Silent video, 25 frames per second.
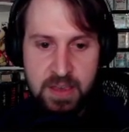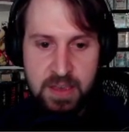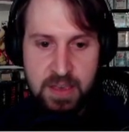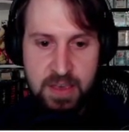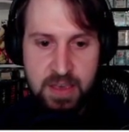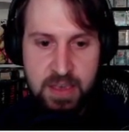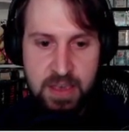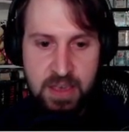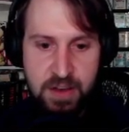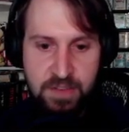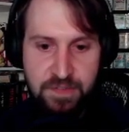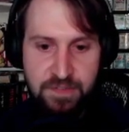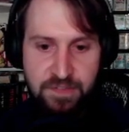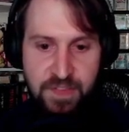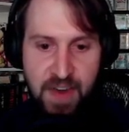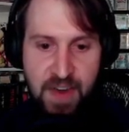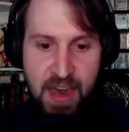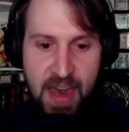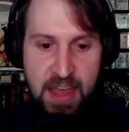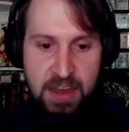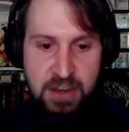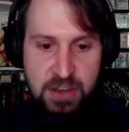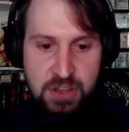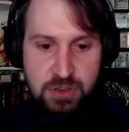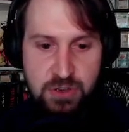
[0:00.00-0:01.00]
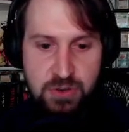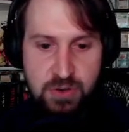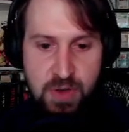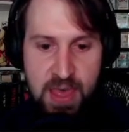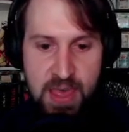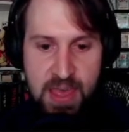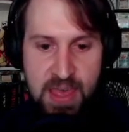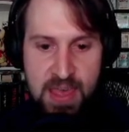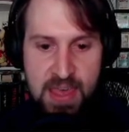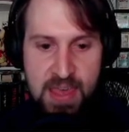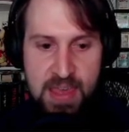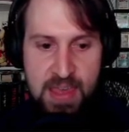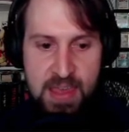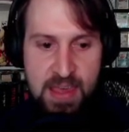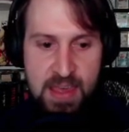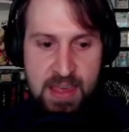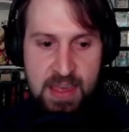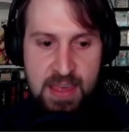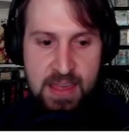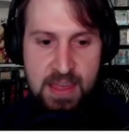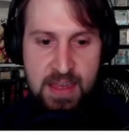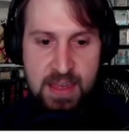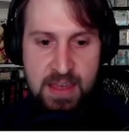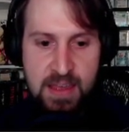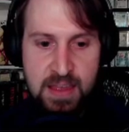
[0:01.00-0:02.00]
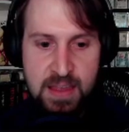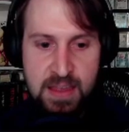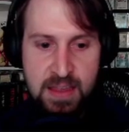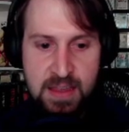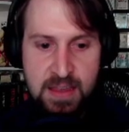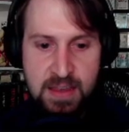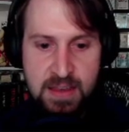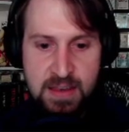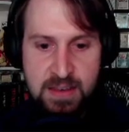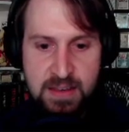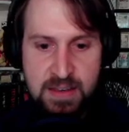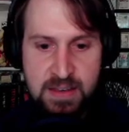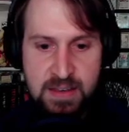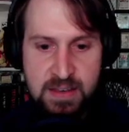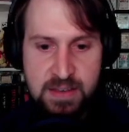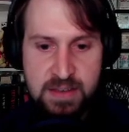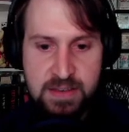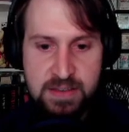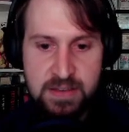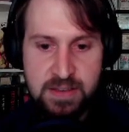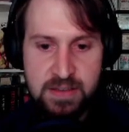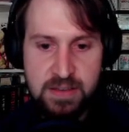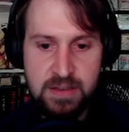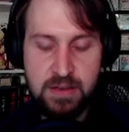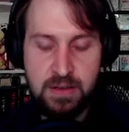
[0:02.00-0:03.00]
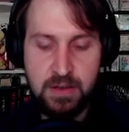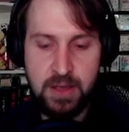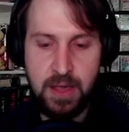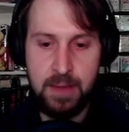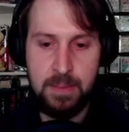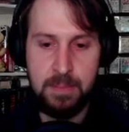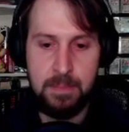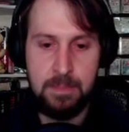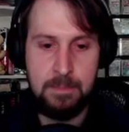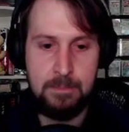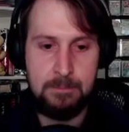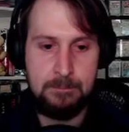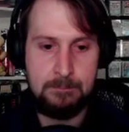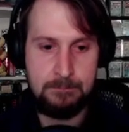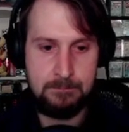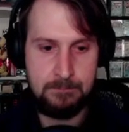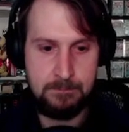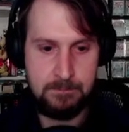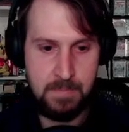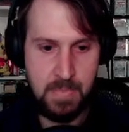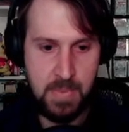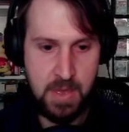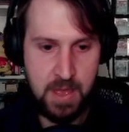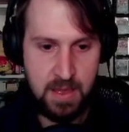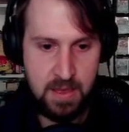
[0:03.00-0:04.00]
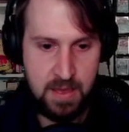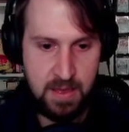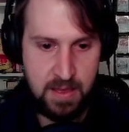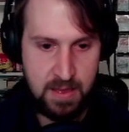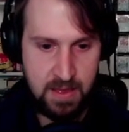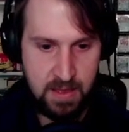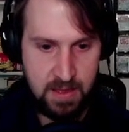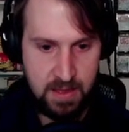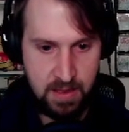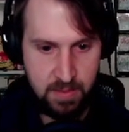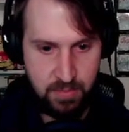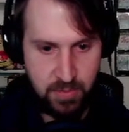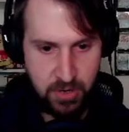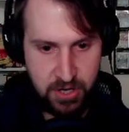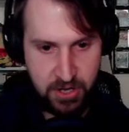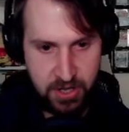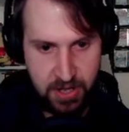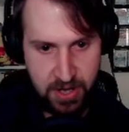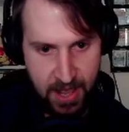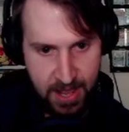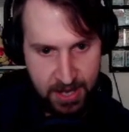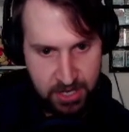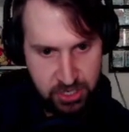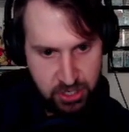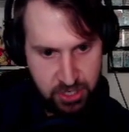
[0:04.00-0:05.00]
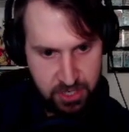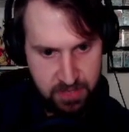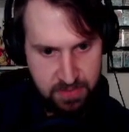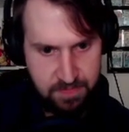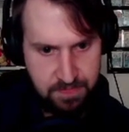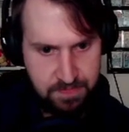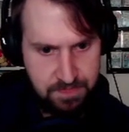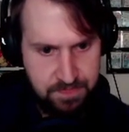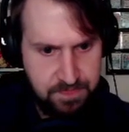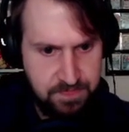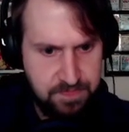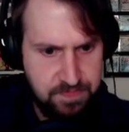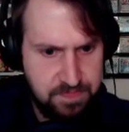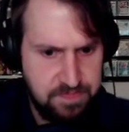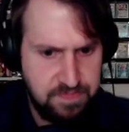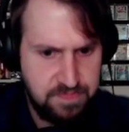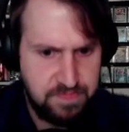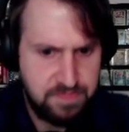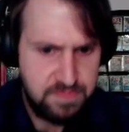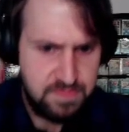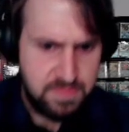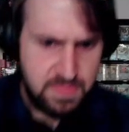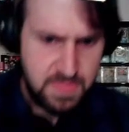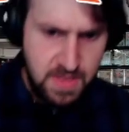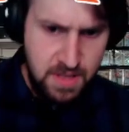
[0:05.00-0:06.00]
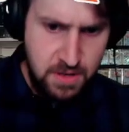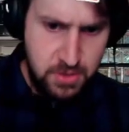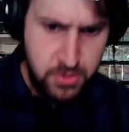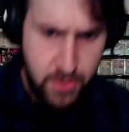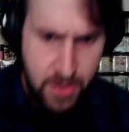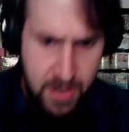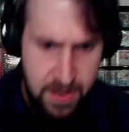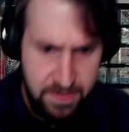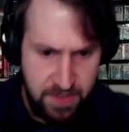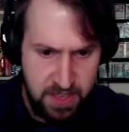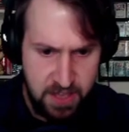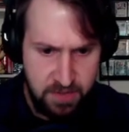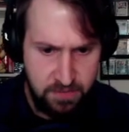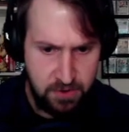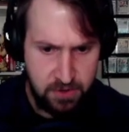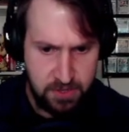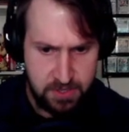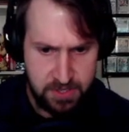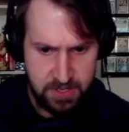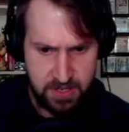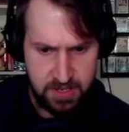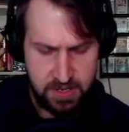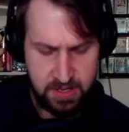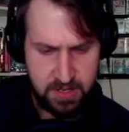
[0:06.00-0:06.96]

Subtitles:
Get a fat new hand. Okay. Pretty good, actually. So we got a Vikavolt.